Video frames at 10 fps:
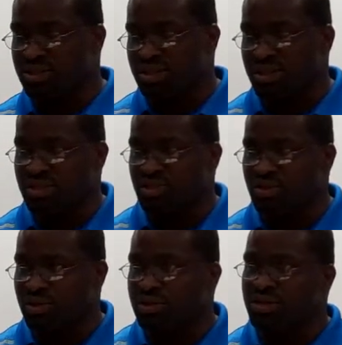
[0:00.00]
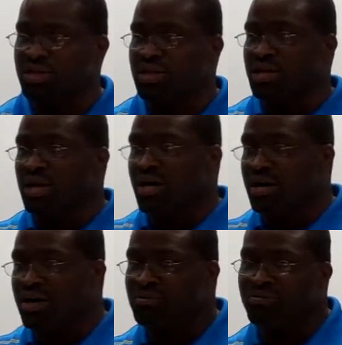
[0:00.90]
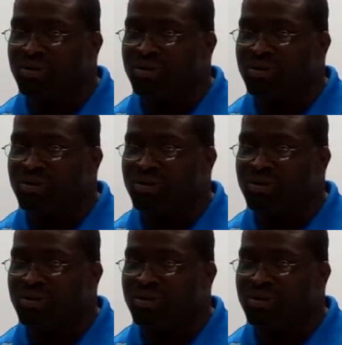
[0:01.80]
the youngest daughter, um,